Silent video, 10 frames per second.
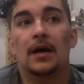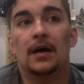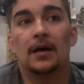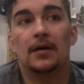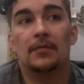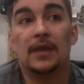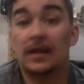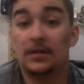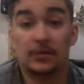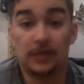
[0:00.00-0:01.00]
And
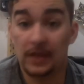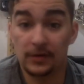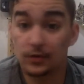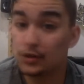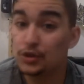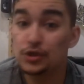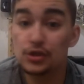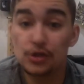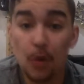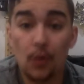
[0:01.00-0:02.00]
I learned
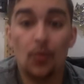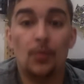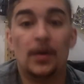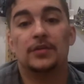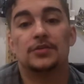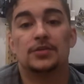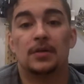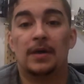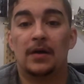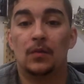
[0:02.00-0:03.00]
so much
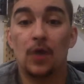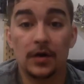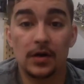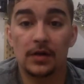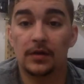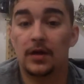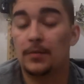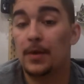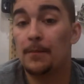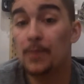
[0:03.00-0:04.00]
about watercolor,
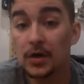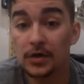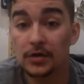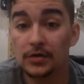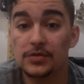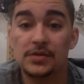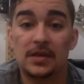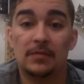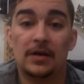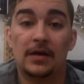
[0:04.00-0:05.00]
and about markers,
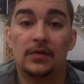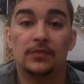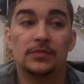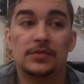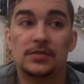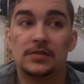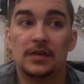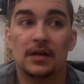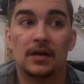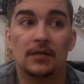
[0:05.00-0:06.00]
and about
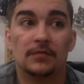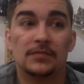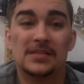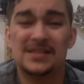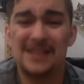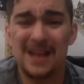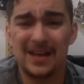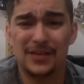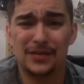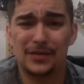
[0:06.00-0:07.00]

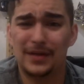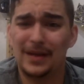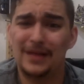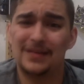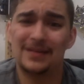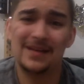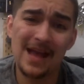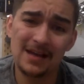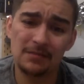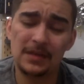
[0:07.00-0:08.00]
style, and
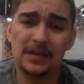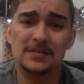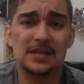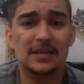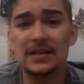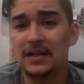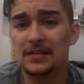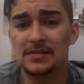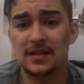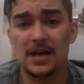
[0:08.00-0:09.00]
anatomy, and
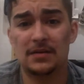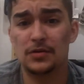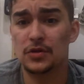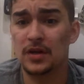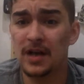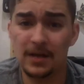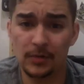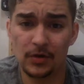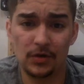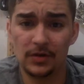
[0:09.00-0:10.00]
techniques, and how to draw an
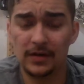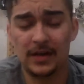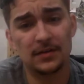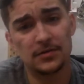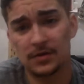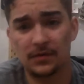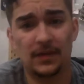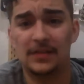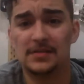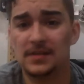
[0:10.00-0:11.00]
eyeball, and how to draw a
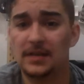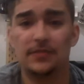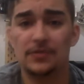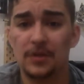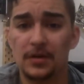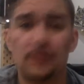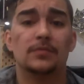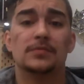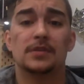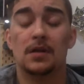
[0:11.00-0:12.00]
face, and how to draw a
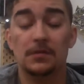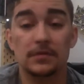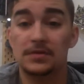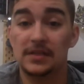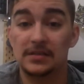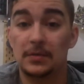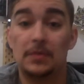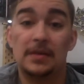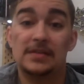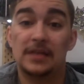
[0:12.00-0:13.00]
nose, and all of those things have
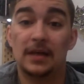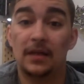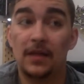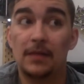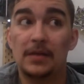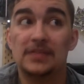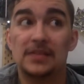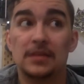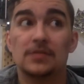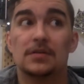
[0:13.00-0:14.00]
been amazing, and I think my
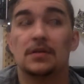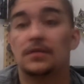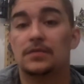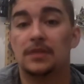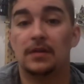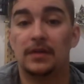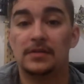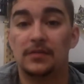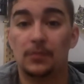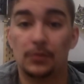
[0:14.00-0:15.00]
skills in all of those
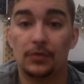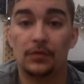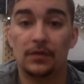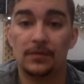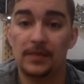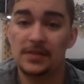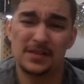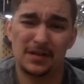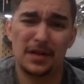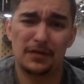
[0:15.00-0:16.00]
areas have improved. There's
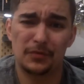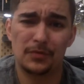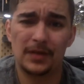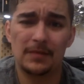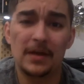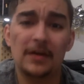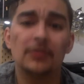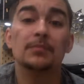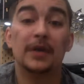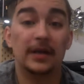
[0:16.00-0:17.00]
still a lot of room to get
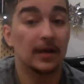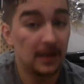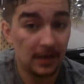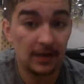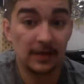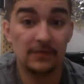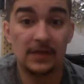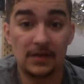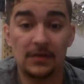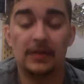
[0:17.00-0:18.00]
better, but
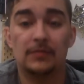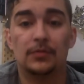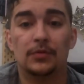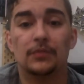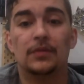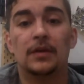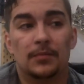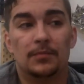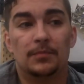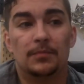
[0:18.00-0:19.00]
they've definitely improved.
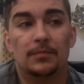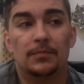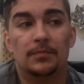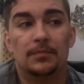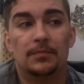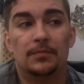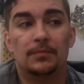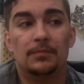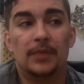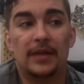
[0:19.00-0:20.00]

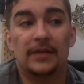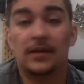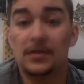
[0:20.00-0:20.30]
But there